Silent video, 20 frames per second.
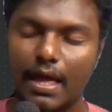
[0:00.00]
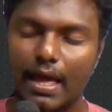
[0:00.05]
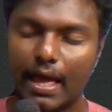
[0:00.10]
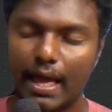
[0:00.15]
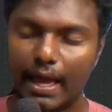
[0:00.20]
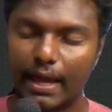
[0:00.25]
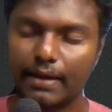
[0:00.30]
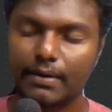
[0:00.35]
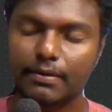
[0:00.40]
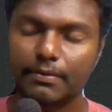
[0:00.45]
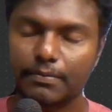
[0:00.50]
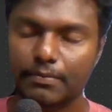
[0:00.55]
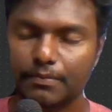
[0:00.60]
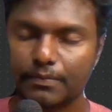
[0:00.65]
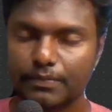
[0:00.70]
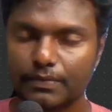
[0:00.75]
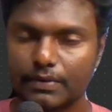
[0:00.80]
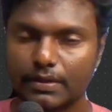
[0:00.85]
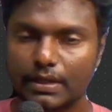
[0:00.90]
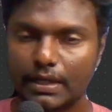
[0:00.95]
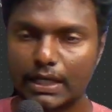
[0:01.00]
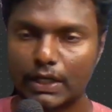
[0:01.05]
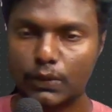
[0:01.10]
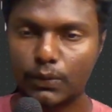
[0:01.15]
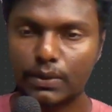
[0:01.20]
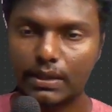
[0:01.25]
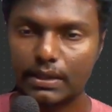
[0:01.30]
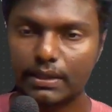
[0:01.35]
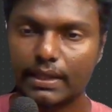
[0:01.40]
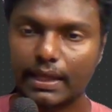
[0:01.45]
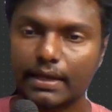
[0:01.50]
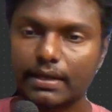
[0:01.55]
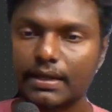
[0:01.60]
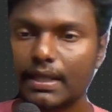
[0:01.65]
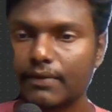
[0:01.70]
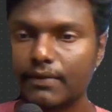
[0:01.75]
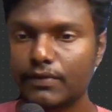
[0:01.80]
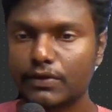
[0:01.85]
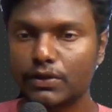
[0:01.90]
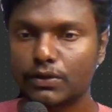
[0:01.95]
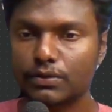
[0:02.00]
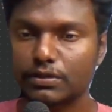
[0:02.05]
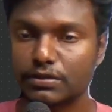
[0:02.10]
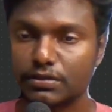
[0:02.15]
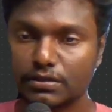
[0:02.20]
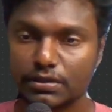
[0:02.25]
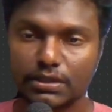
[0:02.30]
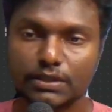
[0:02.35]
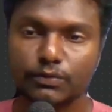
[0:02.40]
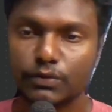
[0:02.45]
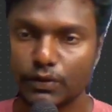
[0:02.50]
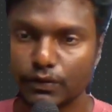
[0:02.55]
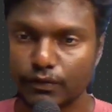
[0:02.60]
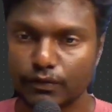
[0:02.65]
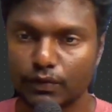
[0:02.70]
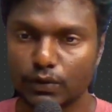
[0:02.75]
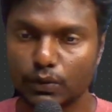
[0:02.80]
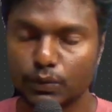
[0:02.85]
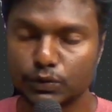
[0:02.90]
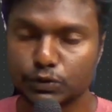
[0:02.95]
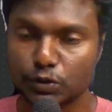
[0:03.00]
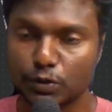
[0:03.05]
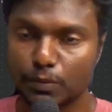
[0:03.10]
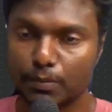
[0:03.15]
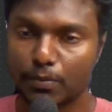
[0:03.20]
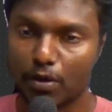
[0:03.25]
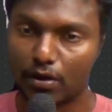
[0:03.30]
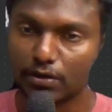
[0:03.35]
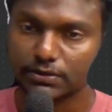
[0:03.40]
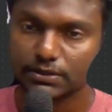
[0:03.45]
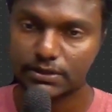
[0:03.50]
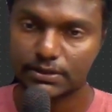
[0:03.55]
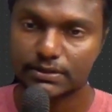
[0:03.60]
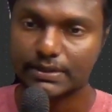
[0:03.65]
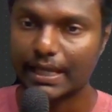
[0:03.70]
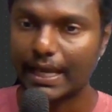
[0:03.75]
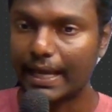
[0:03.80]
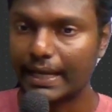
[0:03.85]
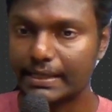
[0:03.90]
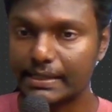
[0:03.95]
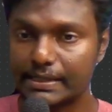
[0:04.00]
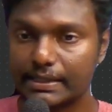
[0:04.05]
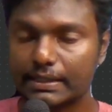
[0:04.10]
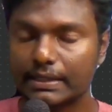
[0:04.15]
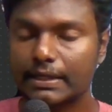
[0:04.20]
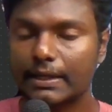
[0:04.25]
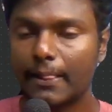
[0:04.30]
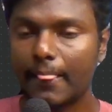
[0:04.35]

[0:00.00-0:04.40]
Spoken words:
and it will then give it to the third workflow, which will process and